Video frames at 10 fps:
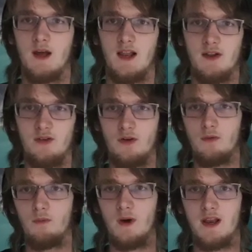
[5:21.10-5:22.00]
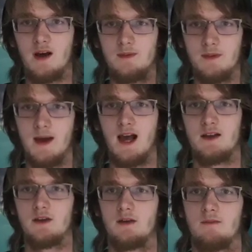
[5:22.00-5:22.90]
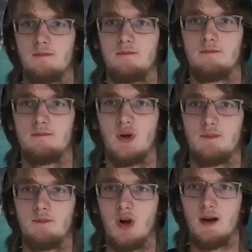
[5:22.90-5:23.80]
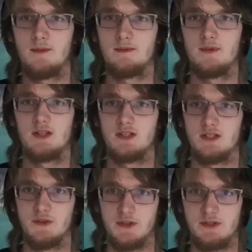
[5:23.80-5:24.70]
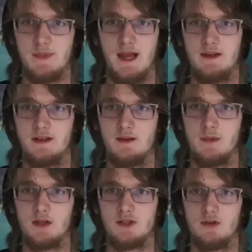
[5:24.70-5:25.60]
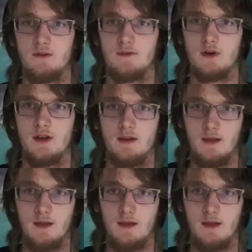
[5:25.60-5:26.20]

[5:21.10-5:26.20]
know when I'll be back, but probably until this pandemic is over and